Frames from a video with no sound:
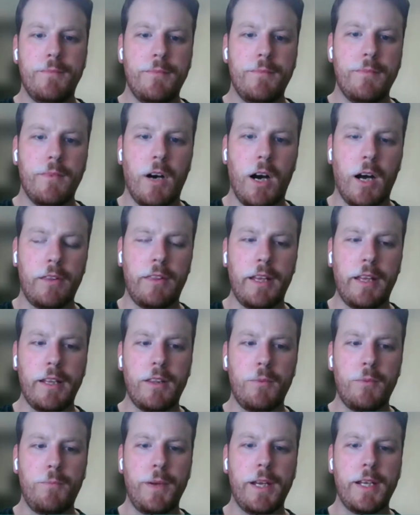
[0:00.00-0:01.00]
I think the
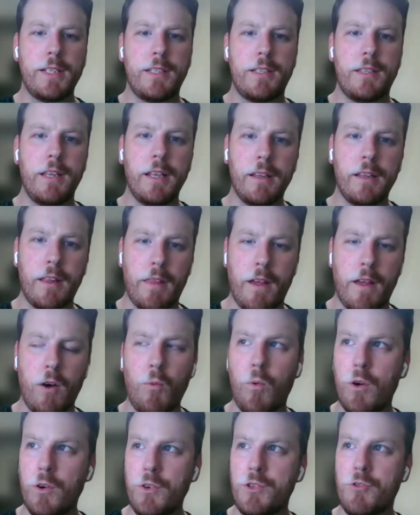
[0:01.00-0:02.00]
biggest thing that they'll
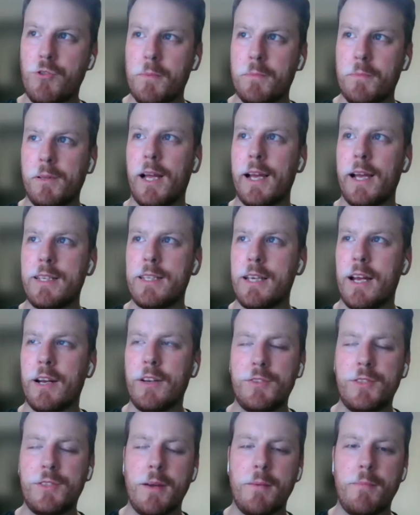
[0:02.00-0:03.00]
want to replace out of
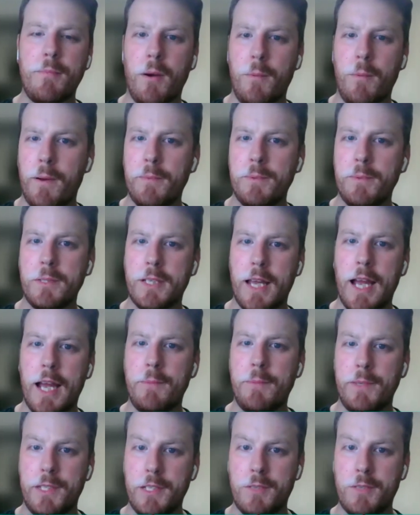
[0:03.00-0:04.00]
Sam Pepper's game
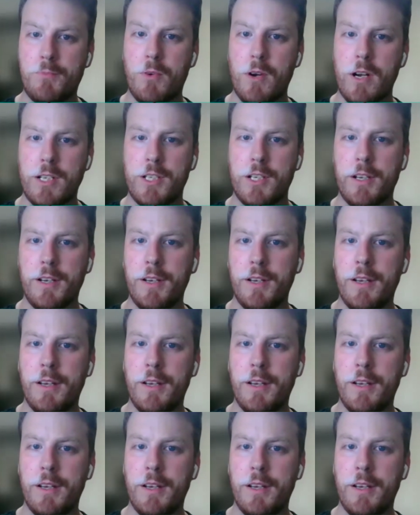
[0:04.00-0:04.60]
is his pressure.